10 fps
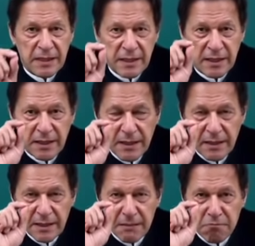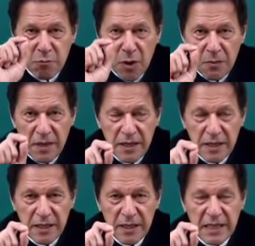The
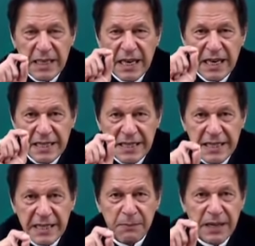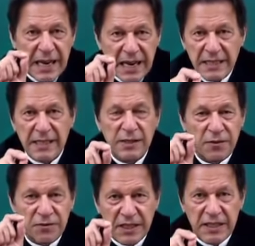moment a deep analysis
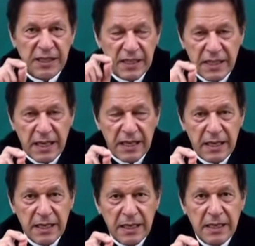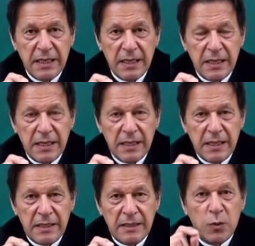of this is done,
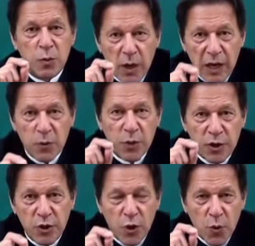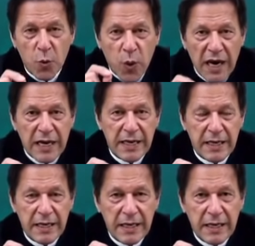the world would know
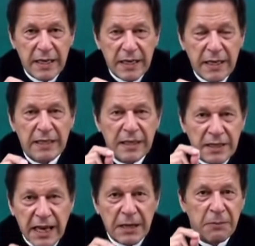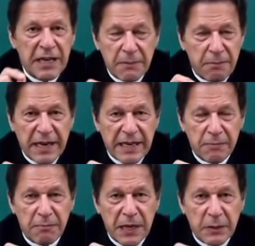why the Taliban are back
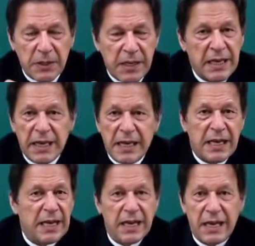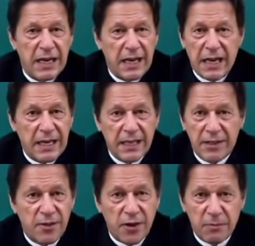in power, and
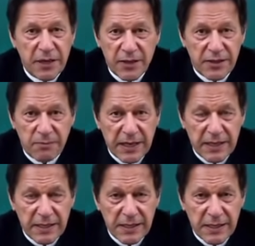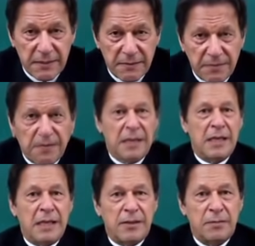it's not because of Pakistan.
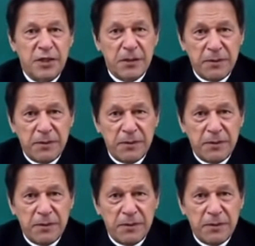So, Mr.